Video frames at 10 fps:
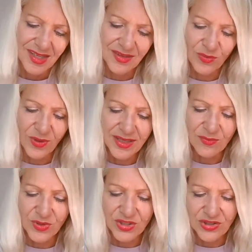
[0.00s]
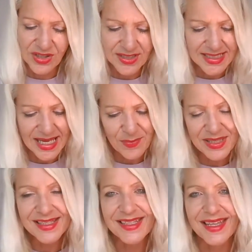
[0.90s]
And the way in which you're going to tap
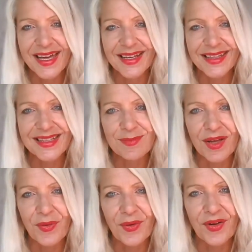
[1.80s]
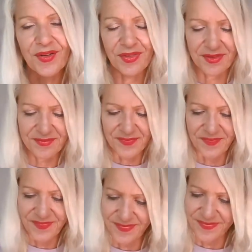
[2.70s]
into that is Mother
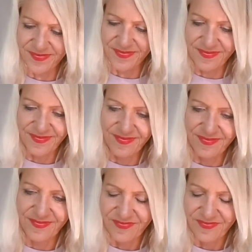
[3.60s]
Earth.